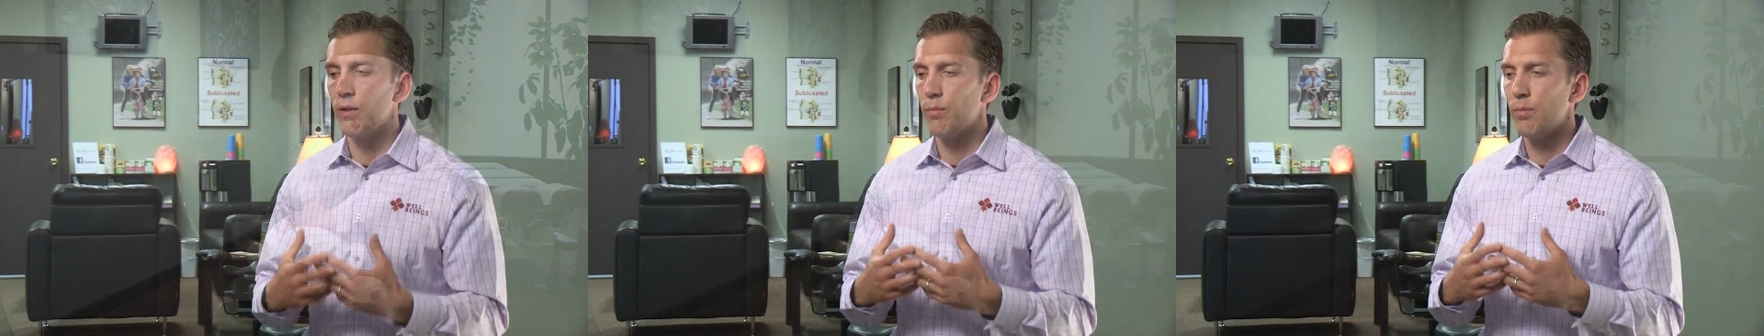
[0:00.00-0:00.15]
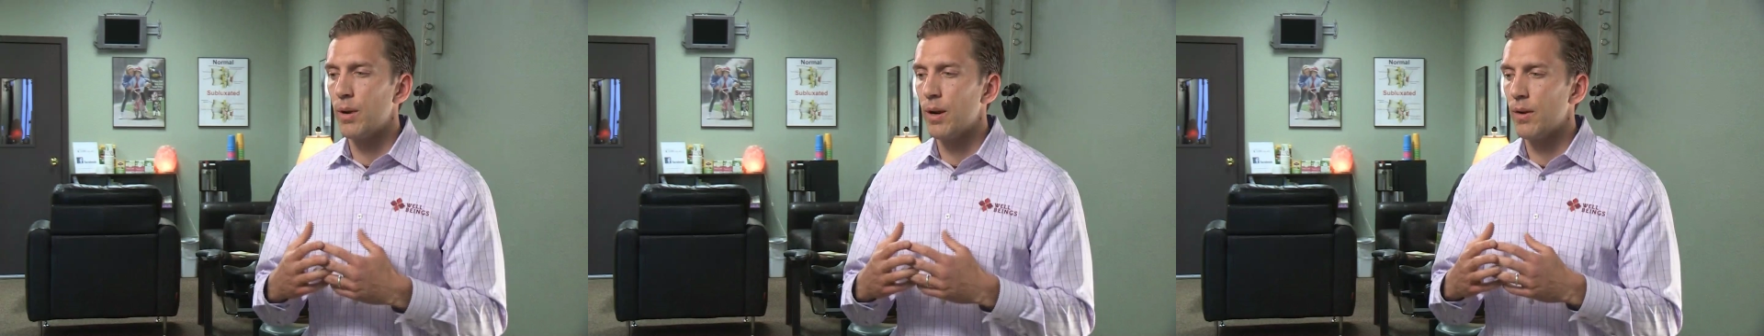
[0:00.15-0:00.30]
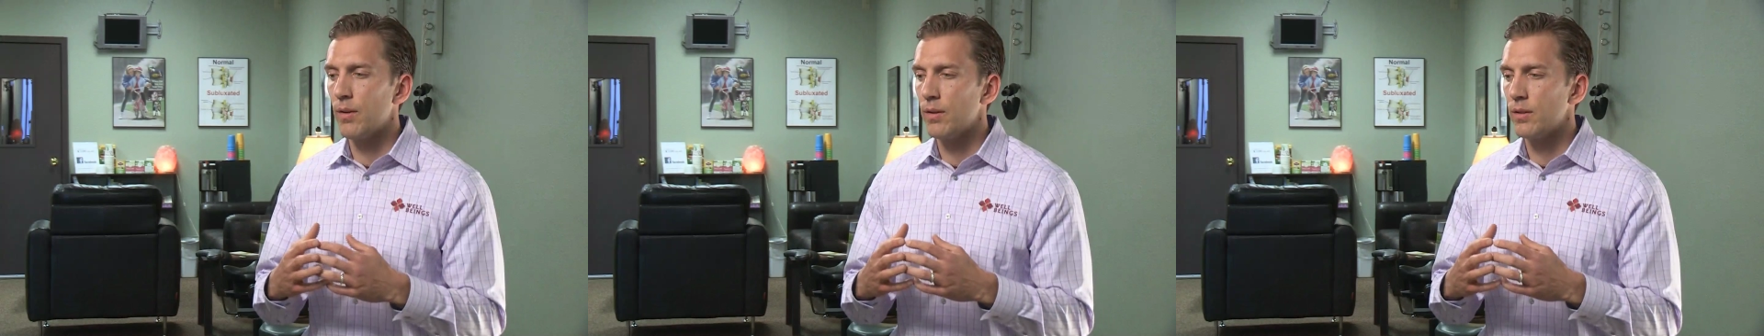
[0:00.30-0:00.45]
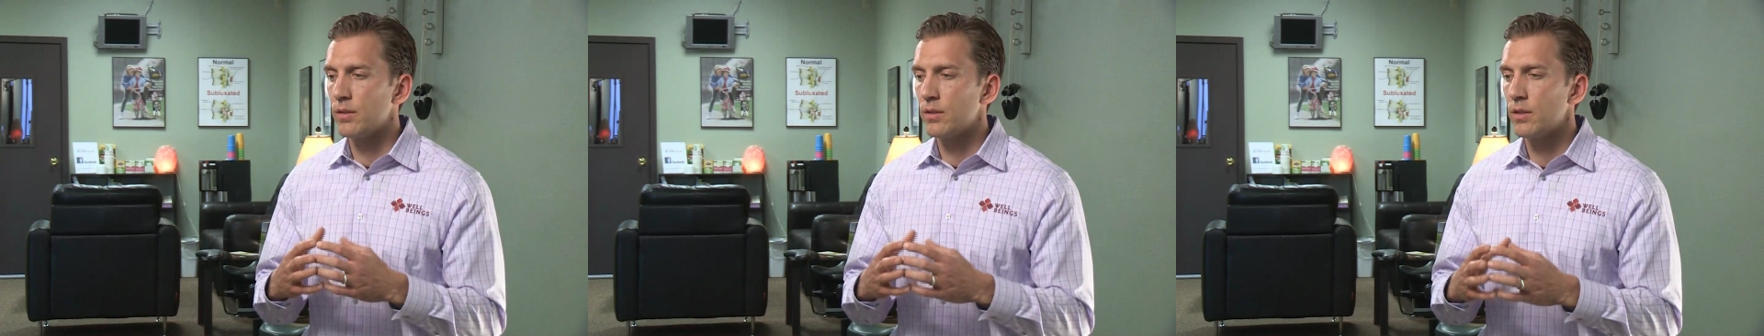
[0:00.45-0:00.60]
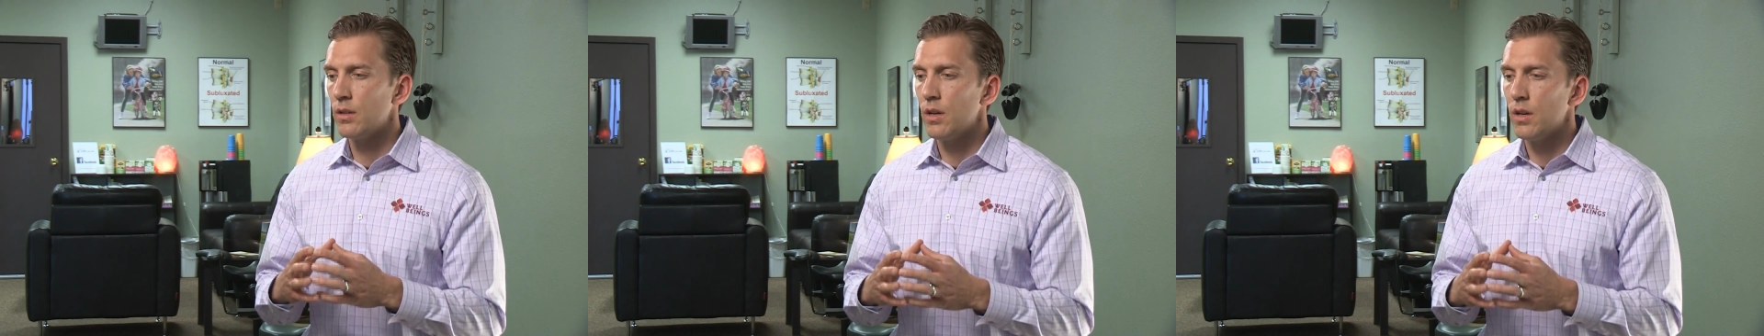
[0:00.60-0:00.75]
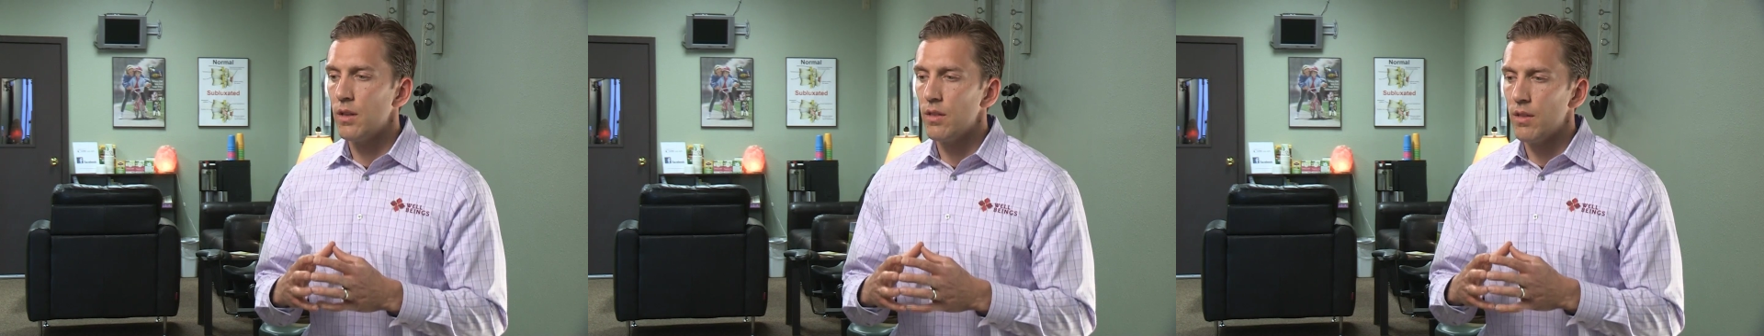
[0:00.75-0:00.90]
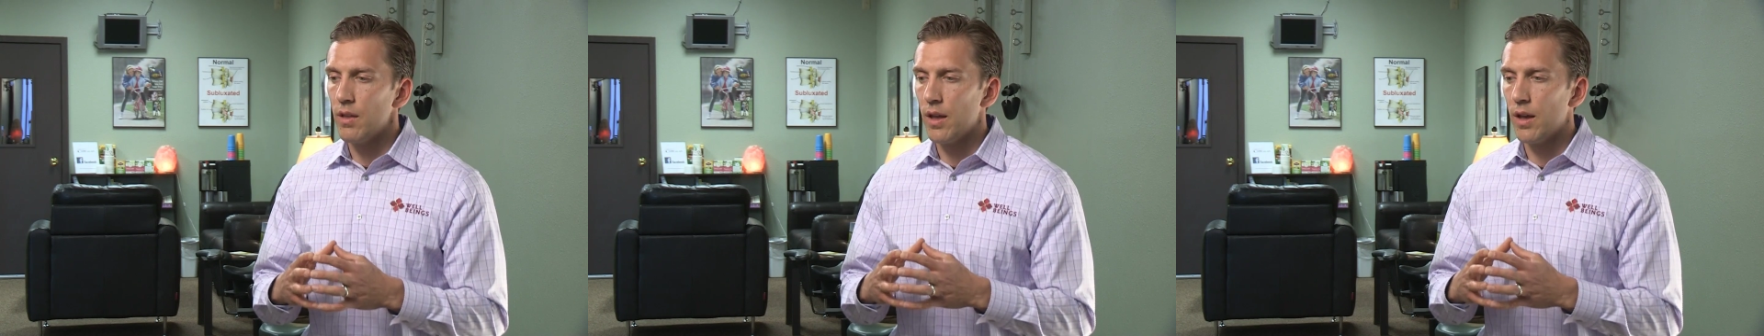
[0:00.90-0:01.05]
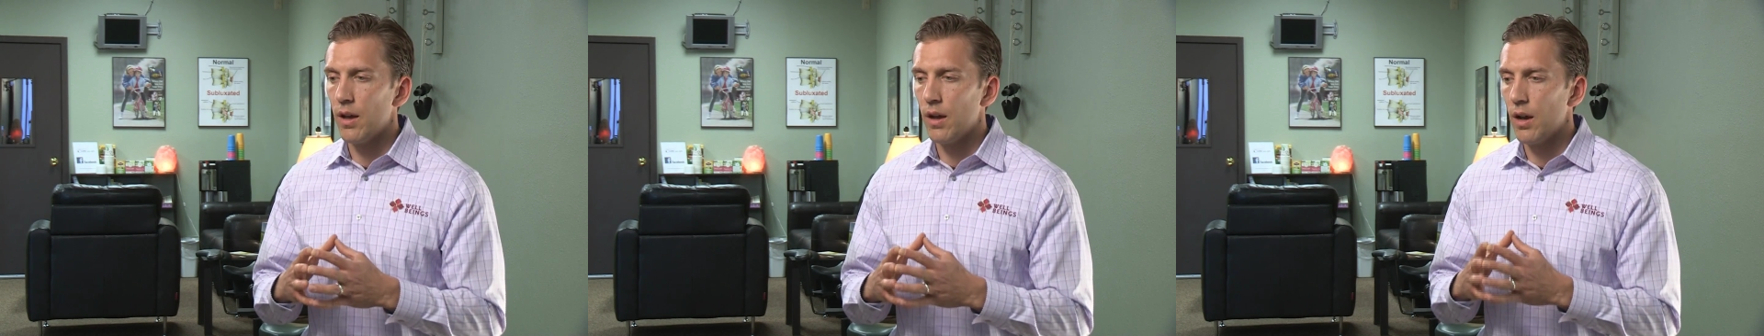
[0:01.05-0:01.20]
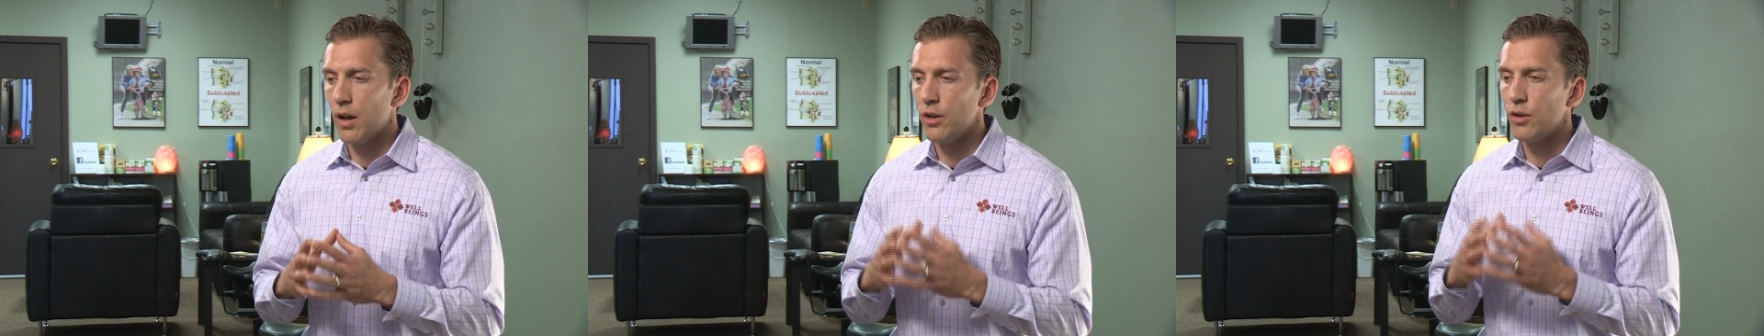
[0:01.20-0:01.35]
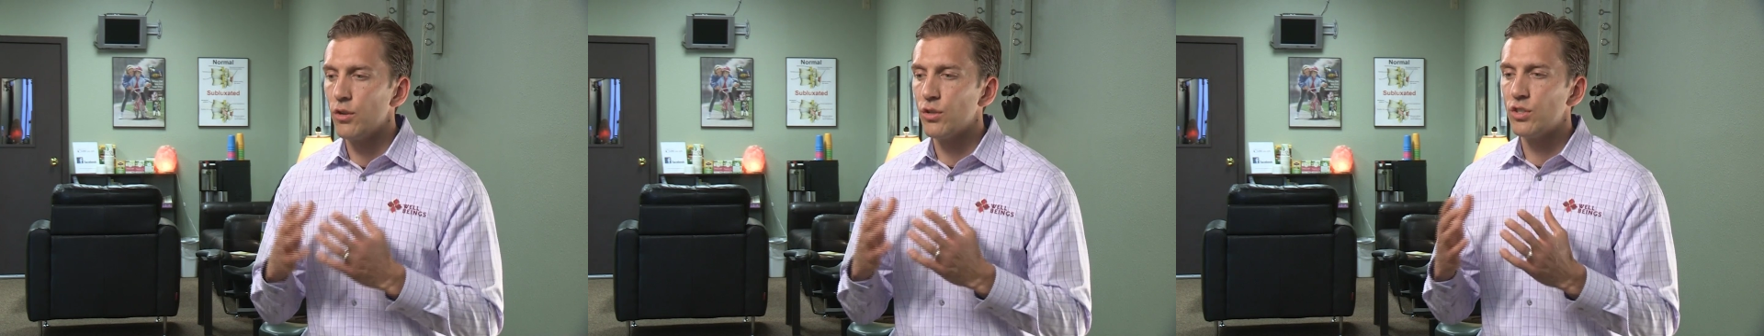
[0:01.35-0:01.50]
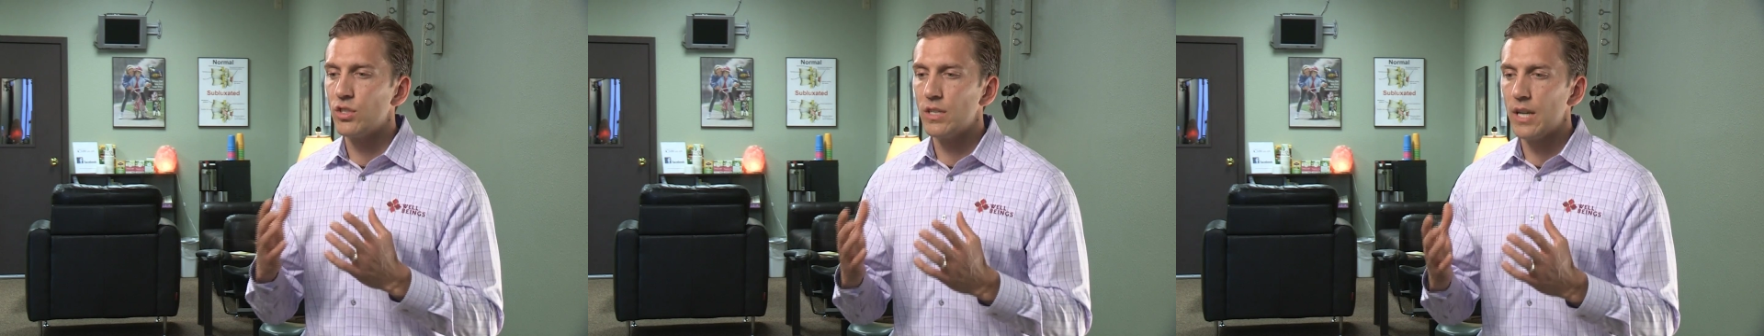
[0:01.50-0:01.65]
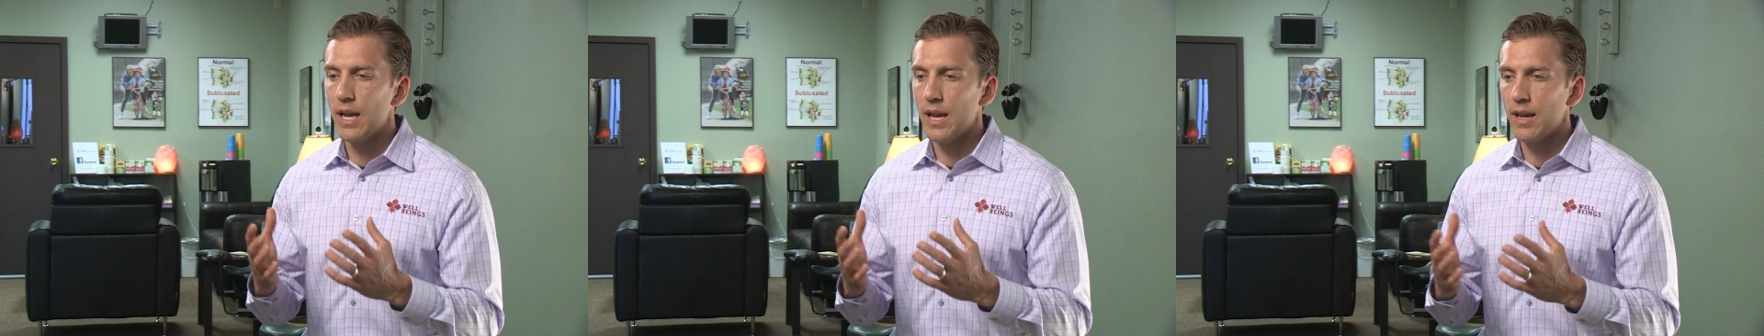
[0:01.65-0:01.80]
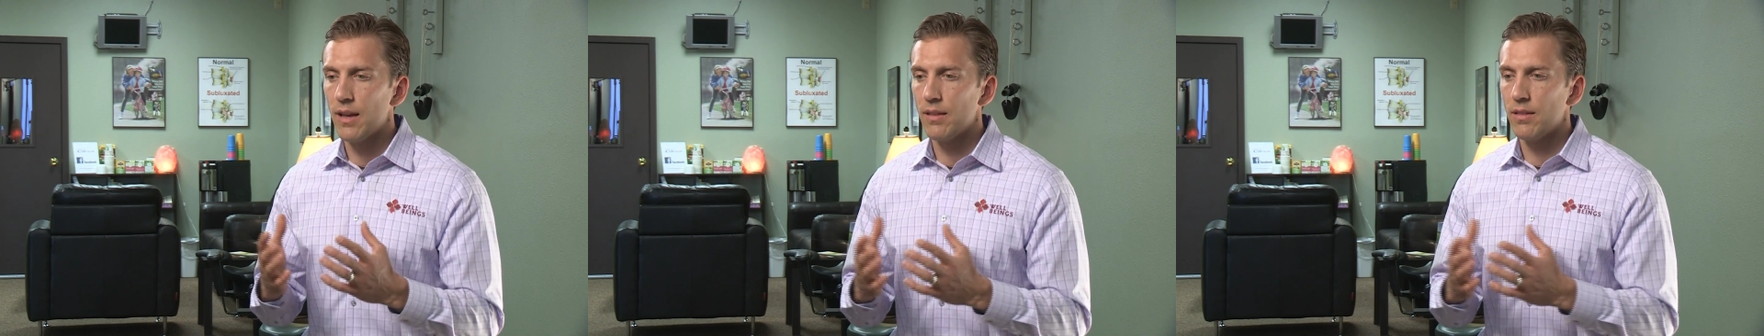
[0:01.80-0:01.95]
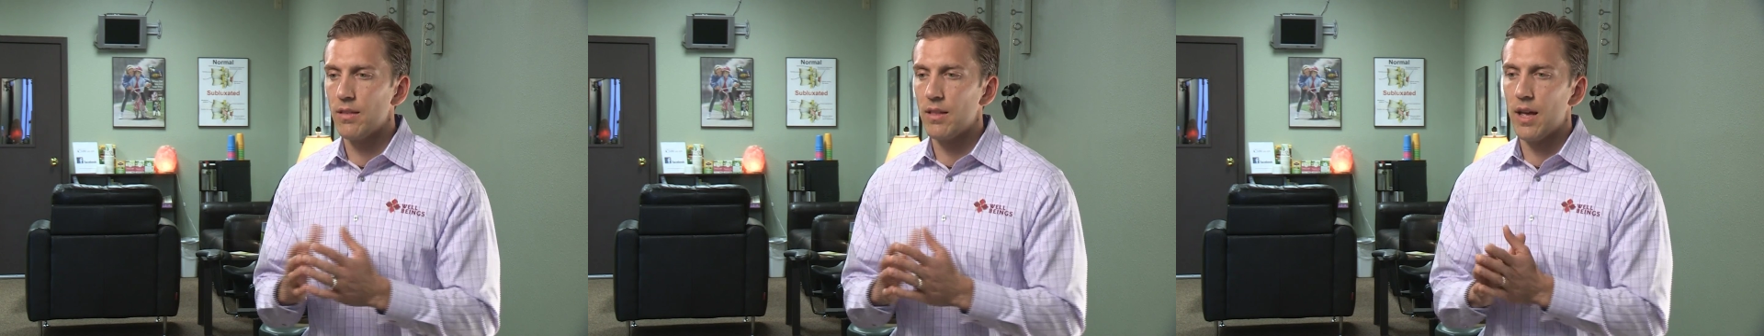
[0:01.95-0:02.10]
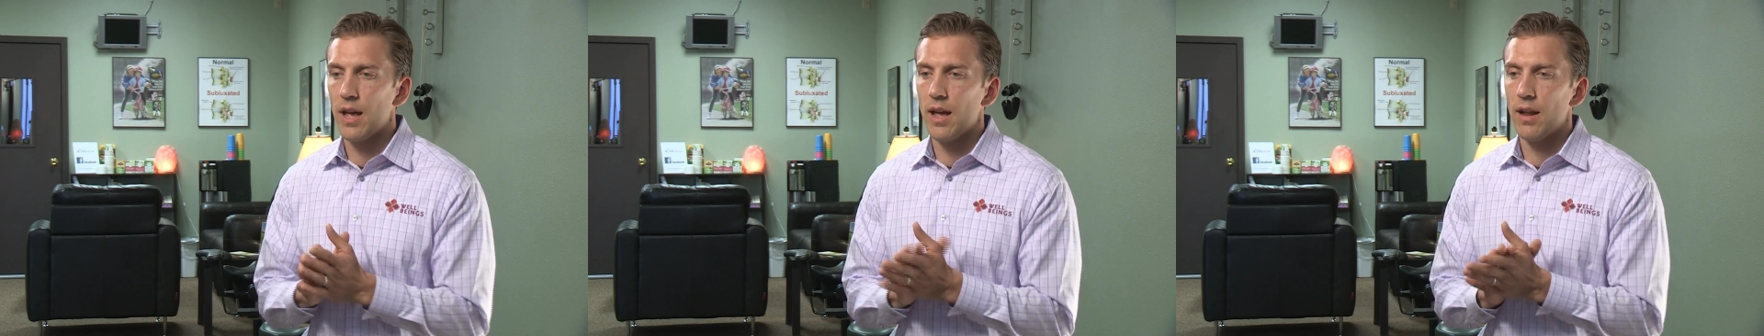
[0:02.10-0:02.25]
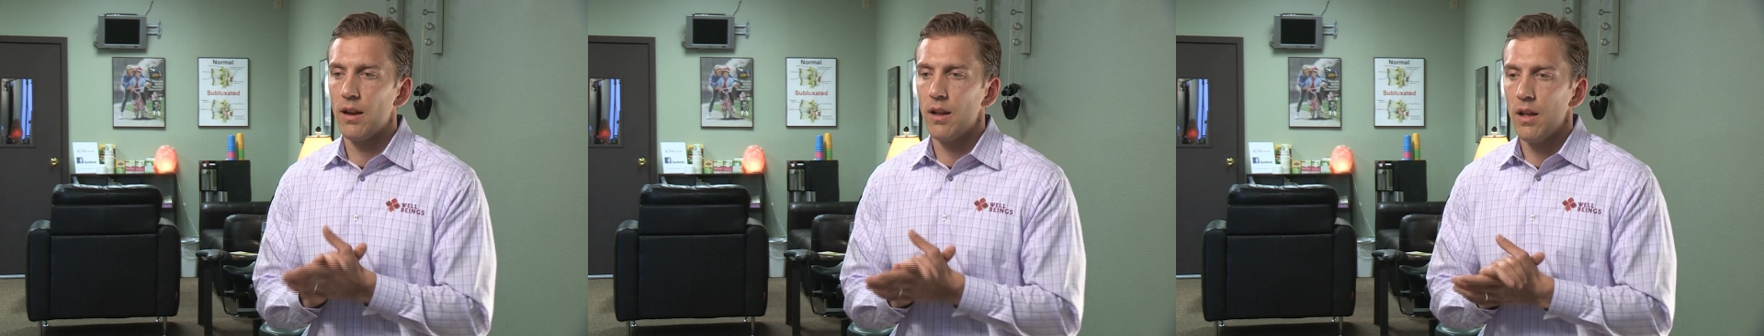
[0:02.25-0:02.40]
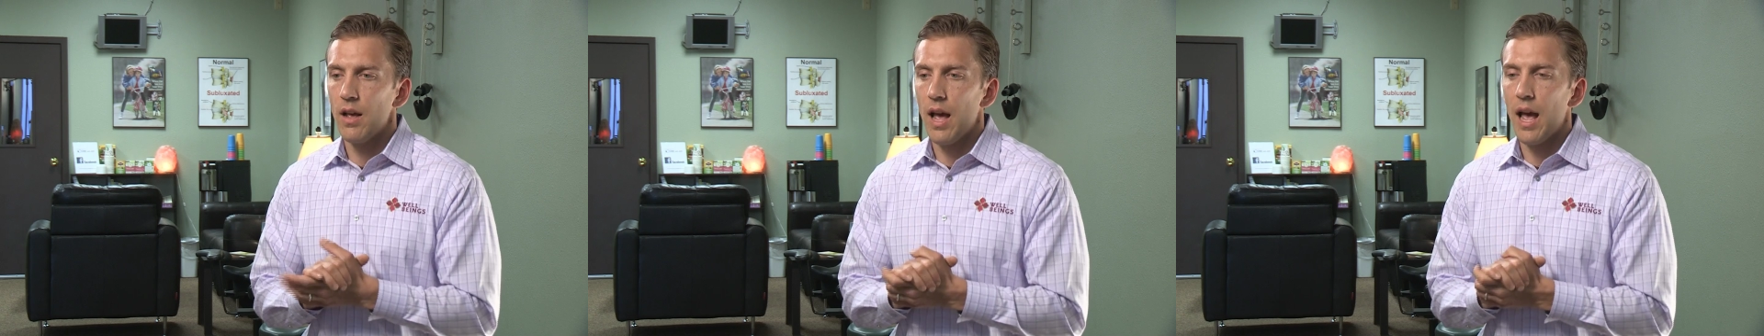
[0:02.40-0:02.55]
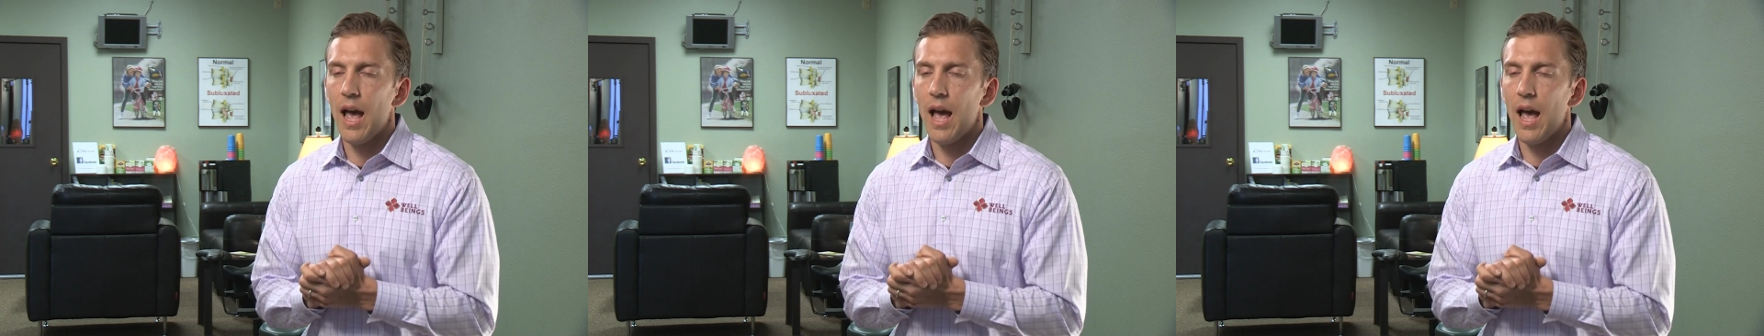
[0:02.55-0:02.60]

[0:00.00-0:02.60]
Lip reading: their parents understand that